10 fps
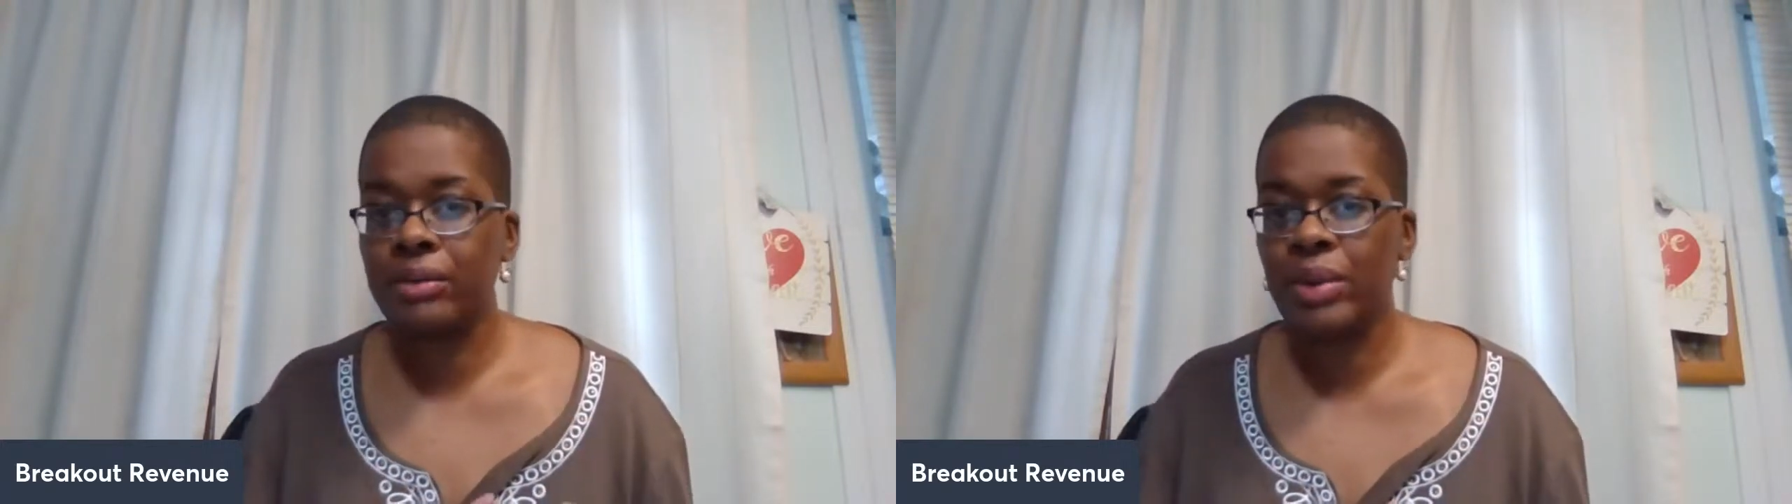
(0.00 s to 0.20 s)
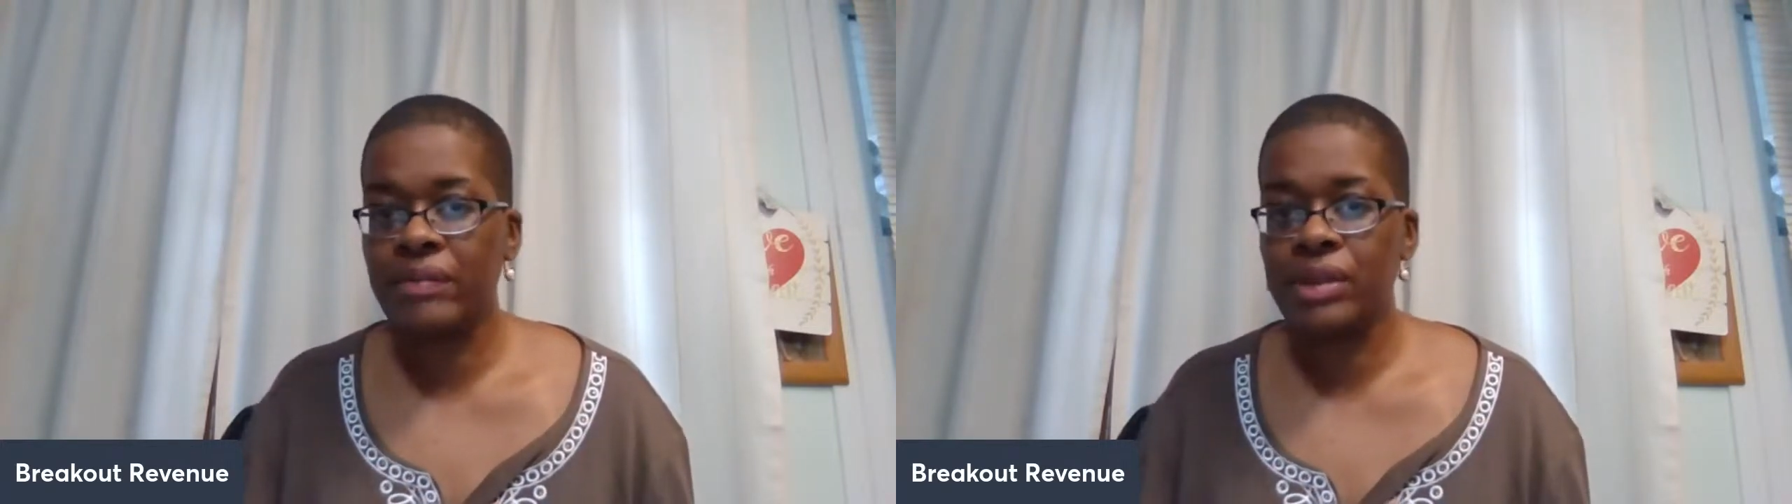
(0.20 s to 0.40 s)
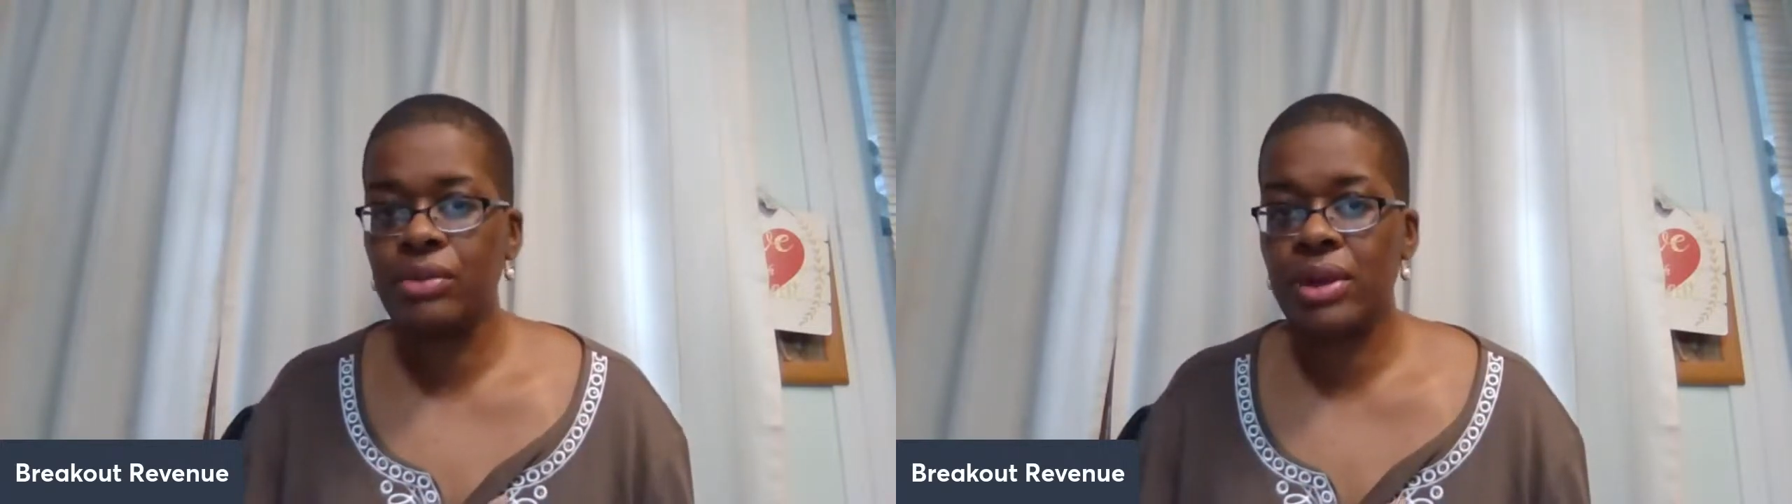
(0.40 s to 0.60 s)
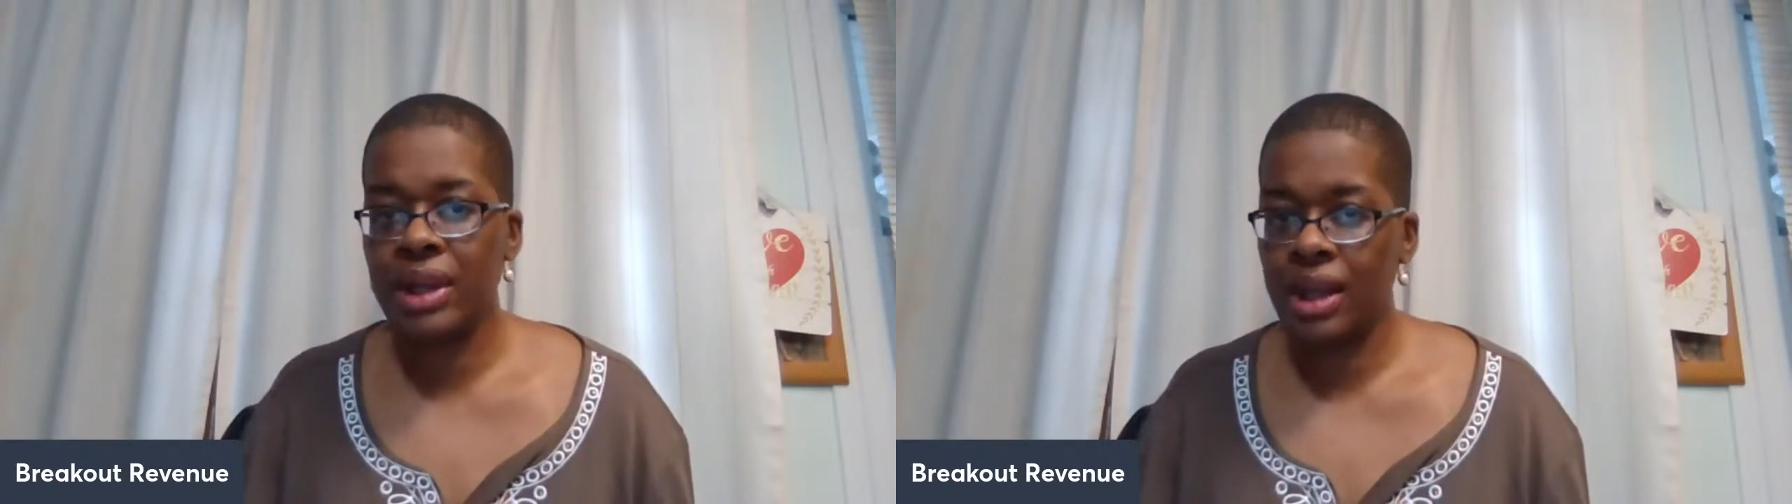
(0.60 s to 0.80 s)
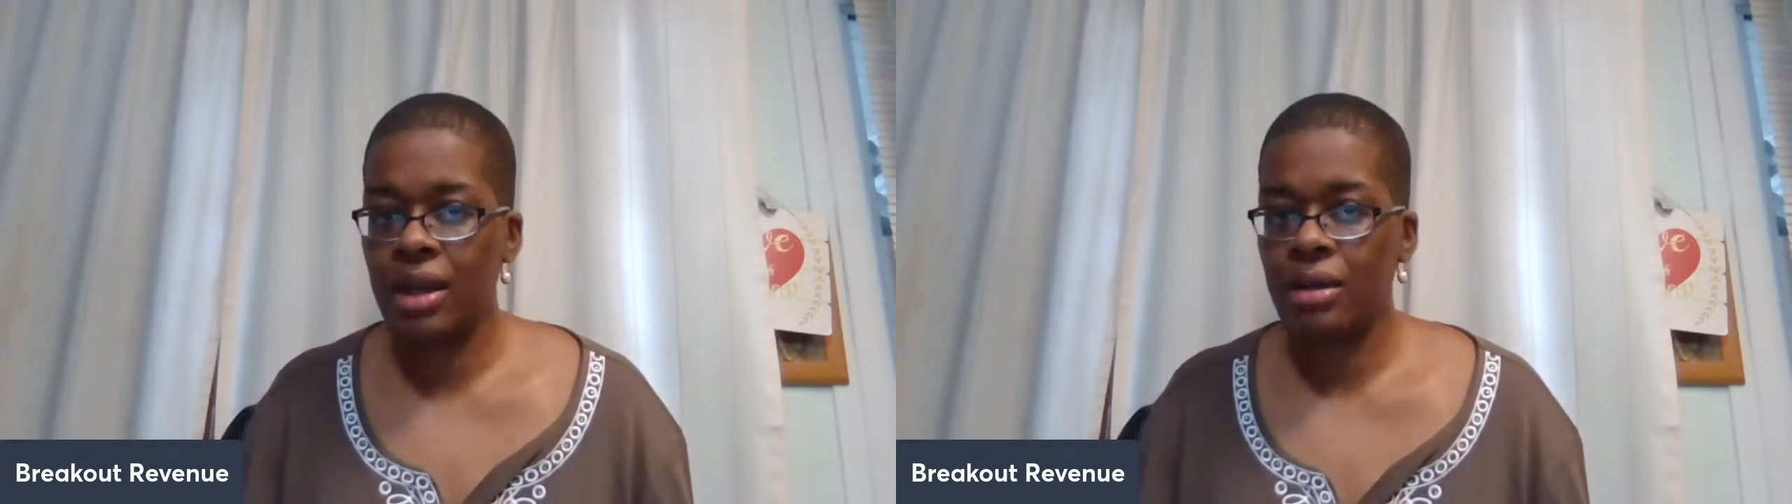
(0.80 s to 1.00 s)
revenue
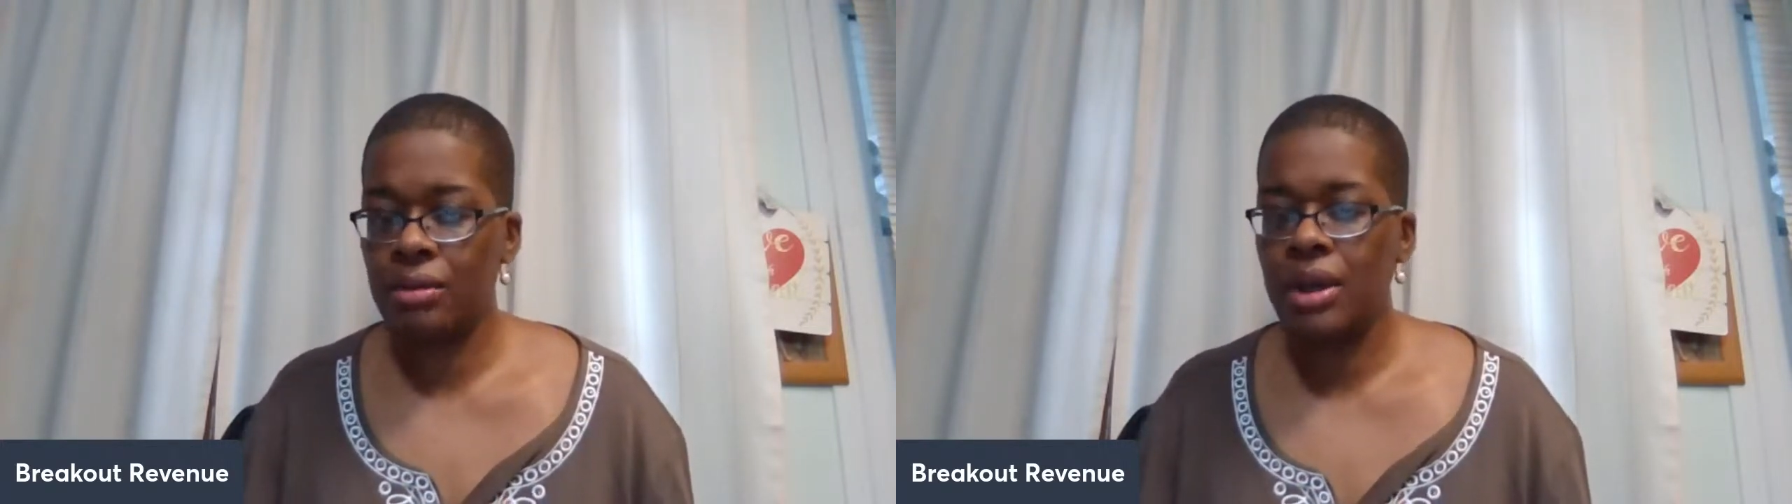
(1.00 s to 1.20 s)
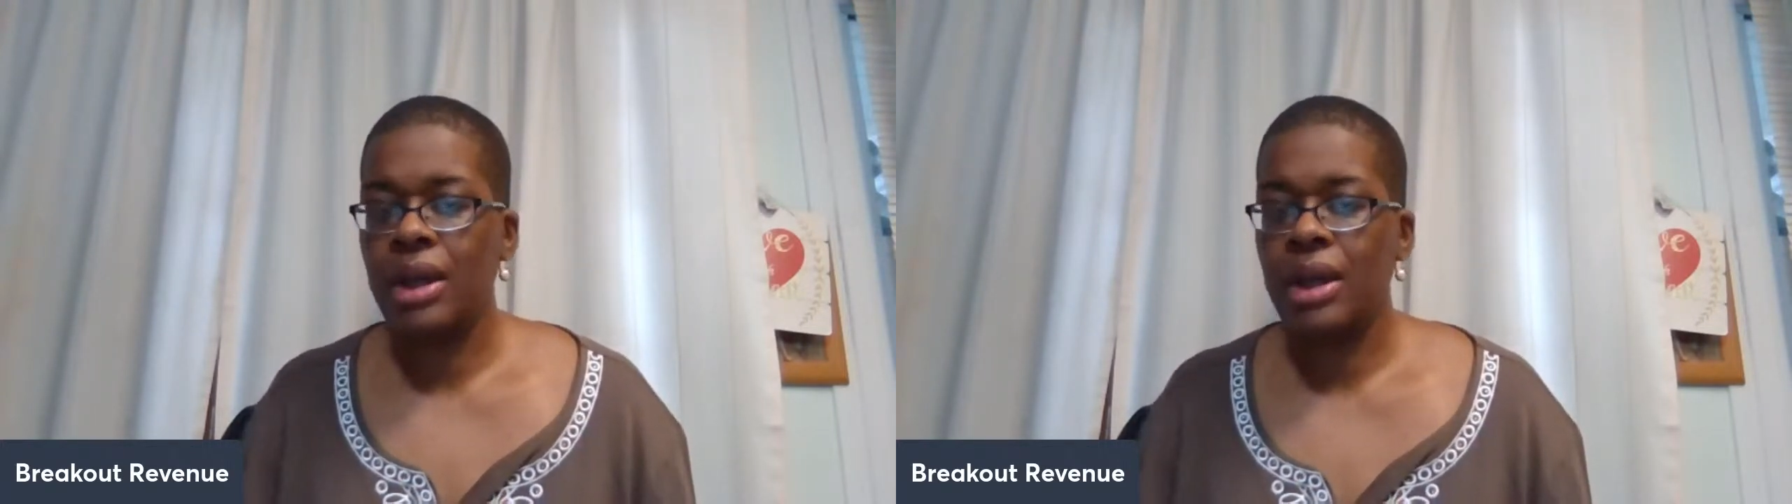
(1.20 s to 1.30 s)
account